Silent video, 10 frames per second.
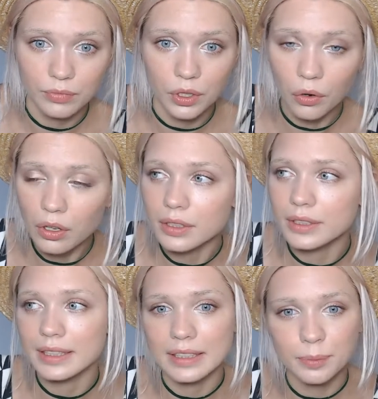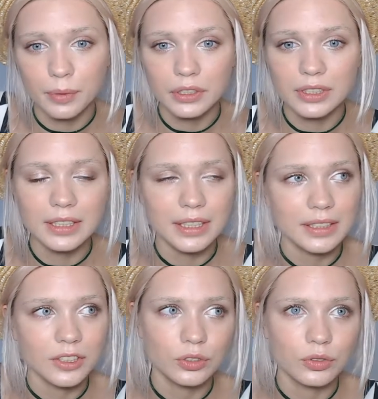Or this person is
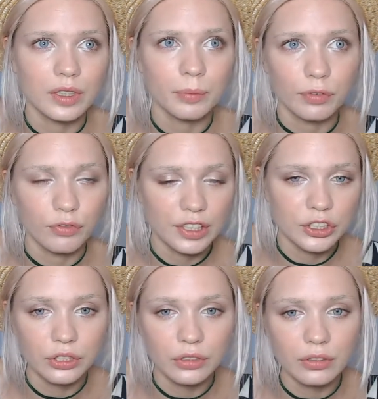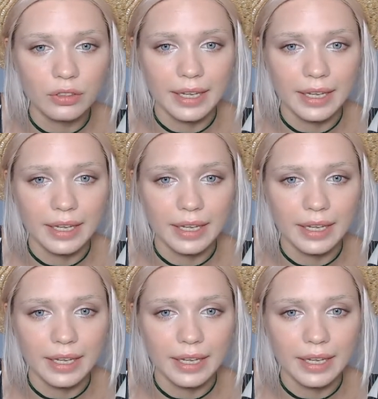not really professional